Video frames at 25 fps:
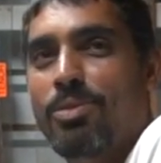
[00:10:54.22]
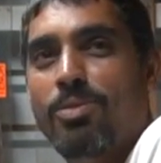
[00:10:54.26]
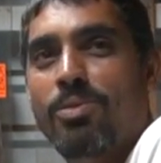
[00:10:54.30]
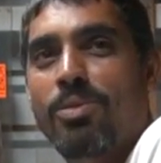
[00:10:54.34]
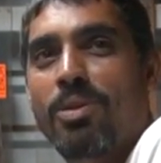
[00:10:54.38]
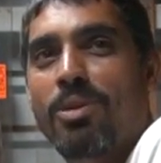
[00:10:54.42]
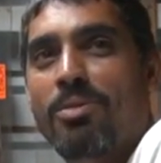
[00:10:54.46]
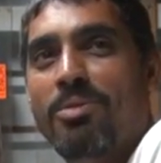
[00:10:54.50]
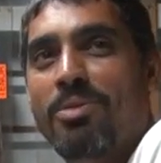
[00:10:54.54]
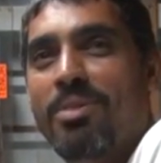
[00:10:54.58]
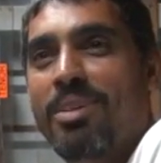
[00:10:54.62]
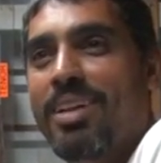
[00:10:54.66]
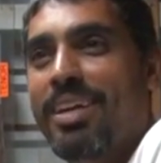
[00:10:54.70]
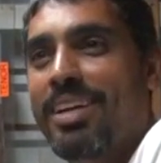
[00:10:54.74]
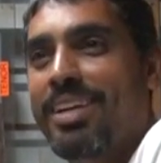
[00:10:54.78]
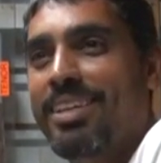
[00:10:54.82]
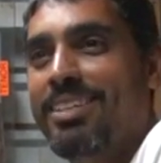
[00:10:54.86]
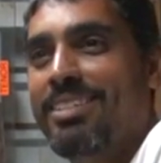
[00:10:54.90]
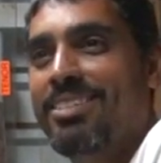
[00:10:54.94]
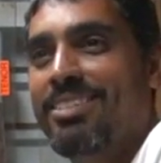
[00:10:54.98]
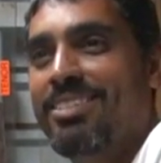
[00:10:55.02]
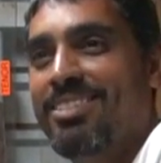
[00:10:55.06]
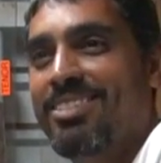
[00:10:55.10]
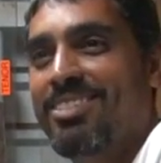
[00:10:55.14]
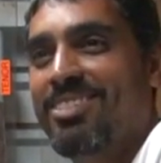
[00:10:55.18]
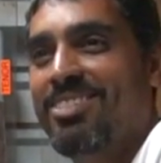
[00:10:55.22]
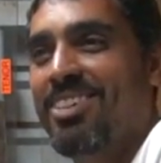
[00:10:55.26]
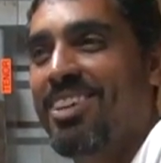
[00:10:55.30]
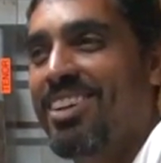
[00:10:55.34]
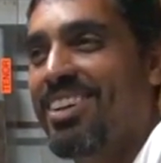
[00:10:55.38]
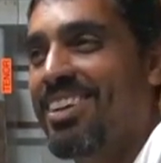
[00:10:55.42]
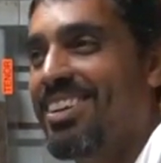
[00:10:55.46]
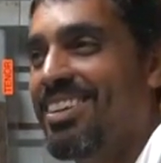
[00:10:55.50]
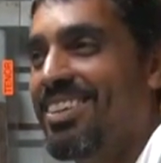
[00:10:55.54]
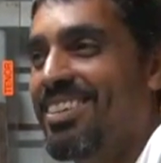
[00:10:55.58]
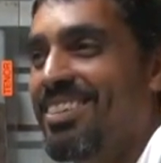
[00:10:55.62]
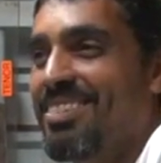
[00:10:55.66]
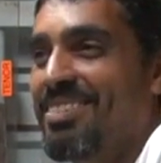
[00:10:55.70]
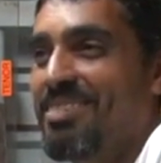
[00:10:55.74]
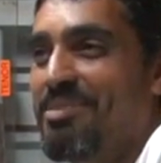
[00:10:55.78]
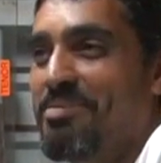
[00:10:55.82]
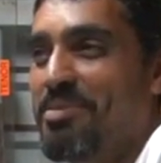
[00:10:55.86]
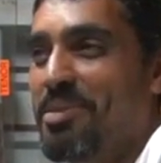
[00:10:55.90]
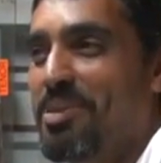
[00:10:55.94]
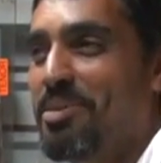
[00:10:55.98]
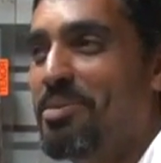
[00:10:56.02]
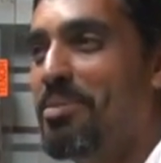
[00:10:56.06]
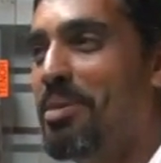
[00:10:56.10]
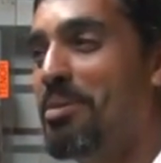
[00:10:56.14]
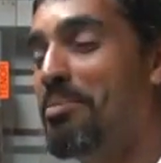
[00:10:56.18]
who I would like to try
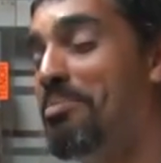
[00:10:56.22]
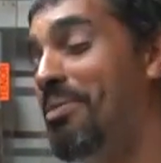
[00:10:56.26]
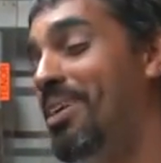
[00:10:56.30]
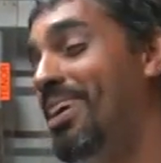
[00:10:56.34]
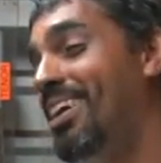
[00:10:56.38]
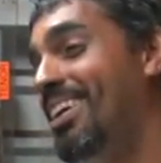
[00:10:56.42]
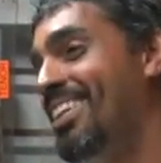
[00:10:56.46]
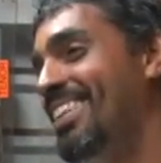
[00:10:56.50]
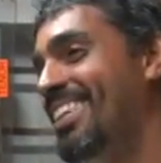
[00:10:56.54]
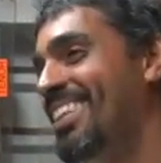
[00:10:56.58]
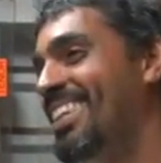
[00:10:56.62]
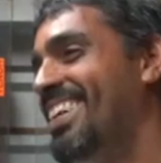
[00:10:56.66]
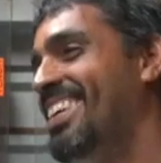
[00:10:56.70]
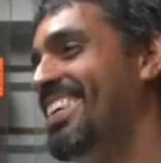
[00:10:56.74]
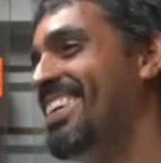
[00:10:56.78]
build. But